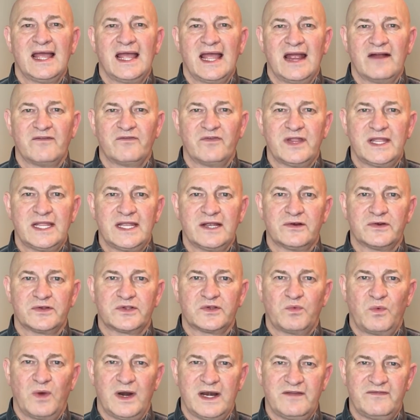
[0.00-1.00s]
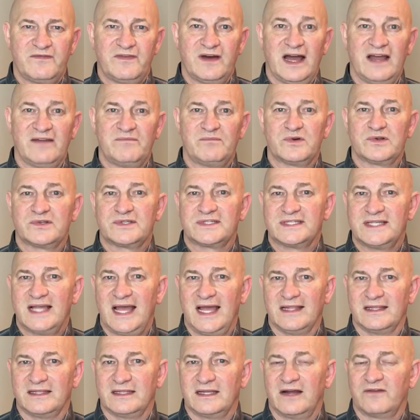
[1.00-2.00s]
every year
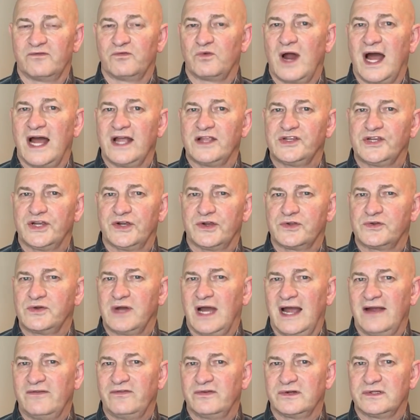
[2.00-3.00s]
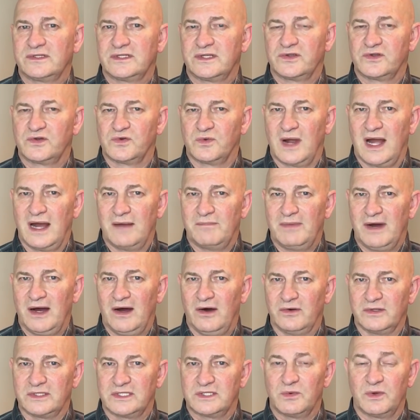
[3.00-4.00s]
25% of rideshare drivers drop
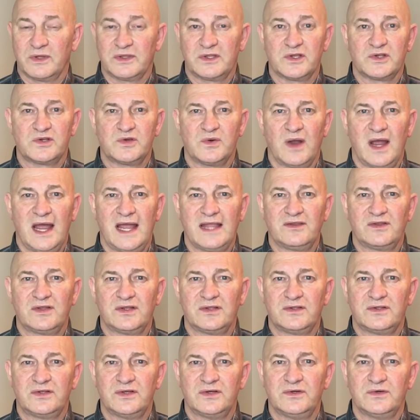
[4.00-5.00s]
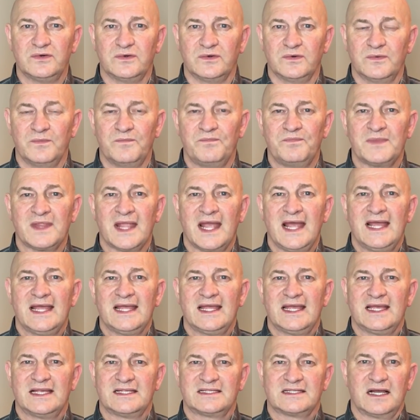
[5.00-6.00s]
out. So what they're trying to do
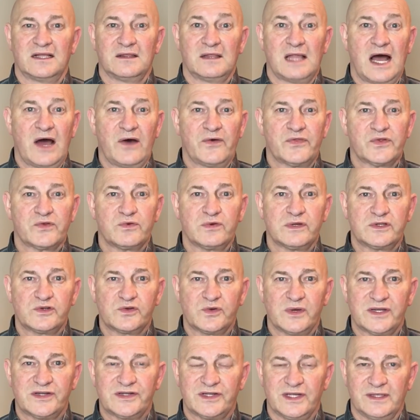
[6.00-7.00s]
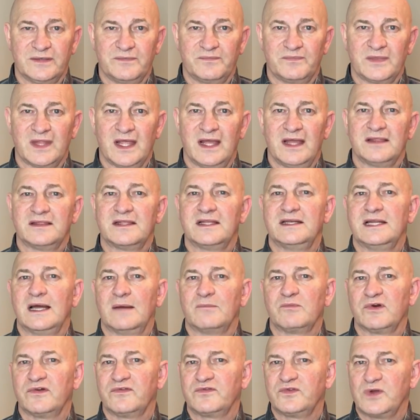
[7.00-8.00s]
is allow through attrition the
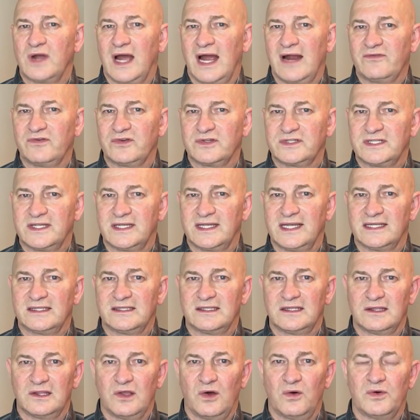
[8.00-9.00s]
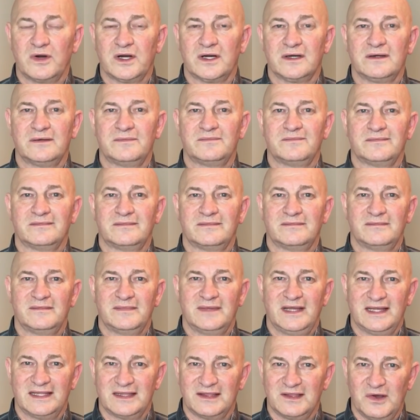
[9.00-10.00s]
number of drivers to get lower
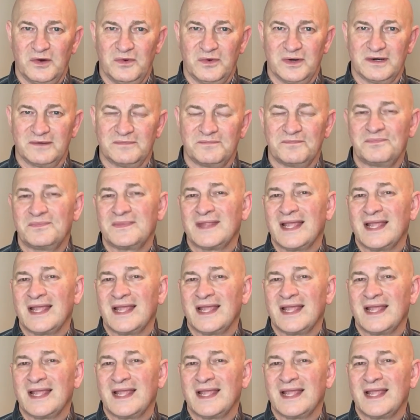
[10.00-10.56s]
and lower.